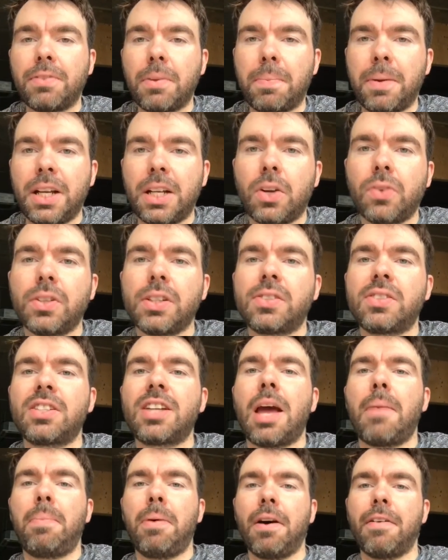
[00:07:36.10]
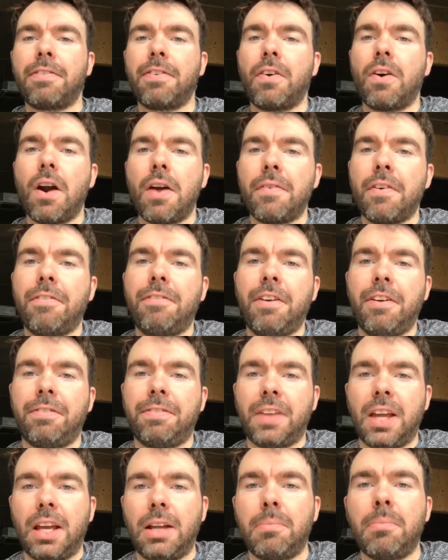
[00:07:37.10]
been on the stepper for over
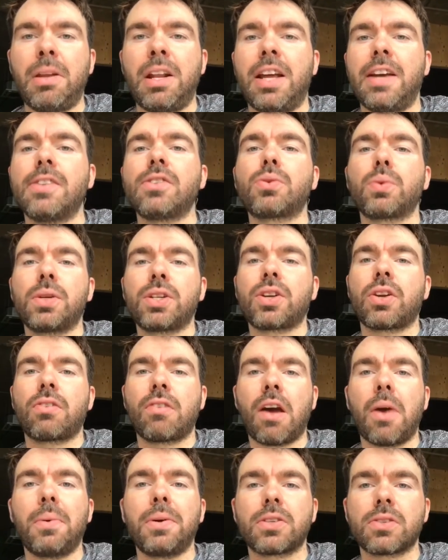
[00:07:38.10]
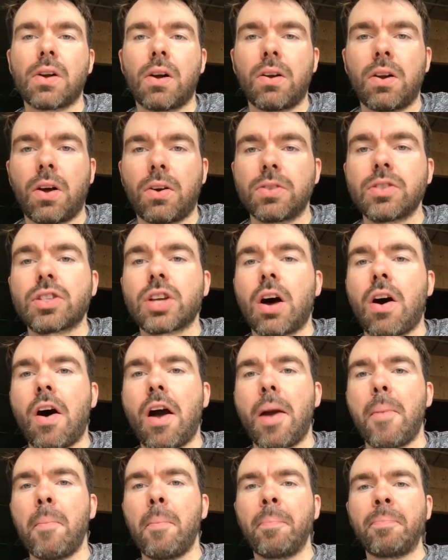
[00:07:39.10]
15 minutes, which I know is not a long
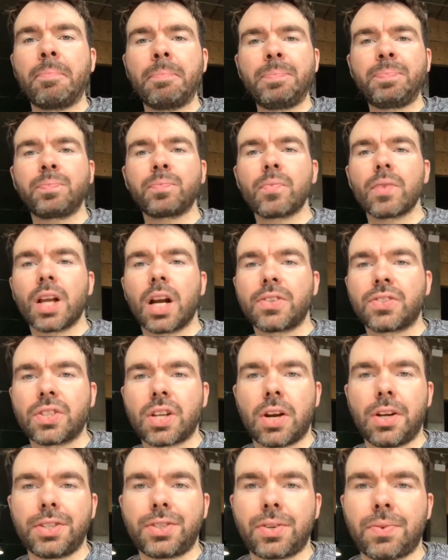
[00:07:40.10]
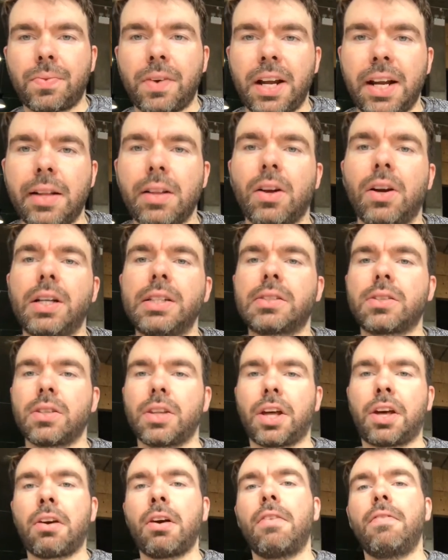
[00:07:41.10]
time, I started to realise that
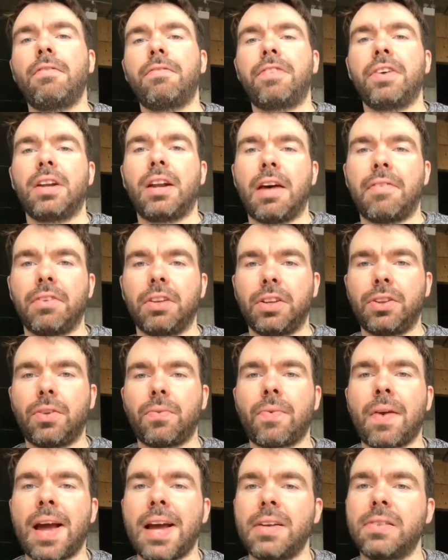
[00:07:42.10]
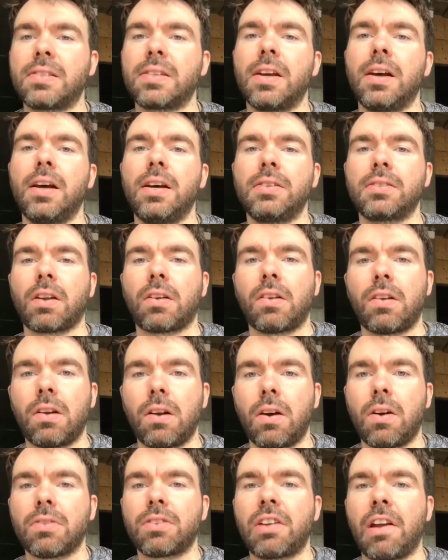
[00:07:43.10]
the comfort level in the racer is a
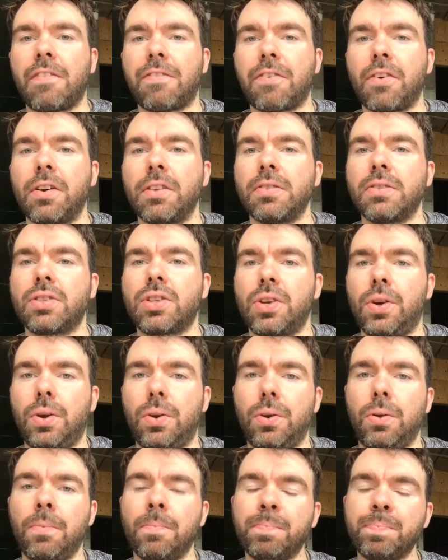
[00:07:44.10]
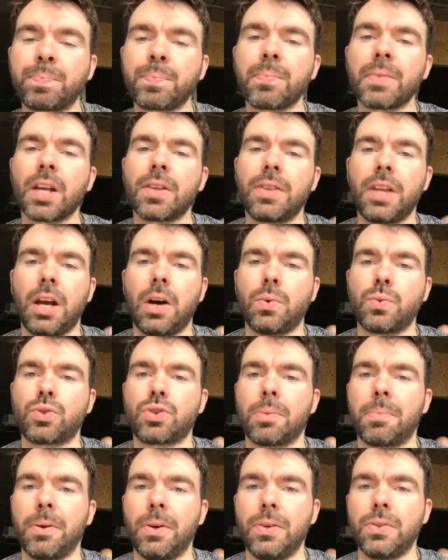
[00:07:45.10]
lot different to the
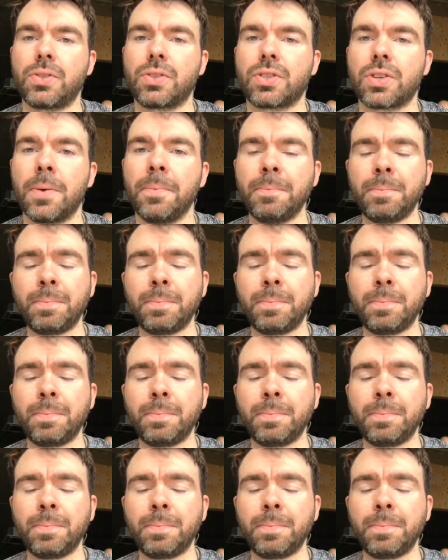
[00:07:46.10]
Ultra Boost.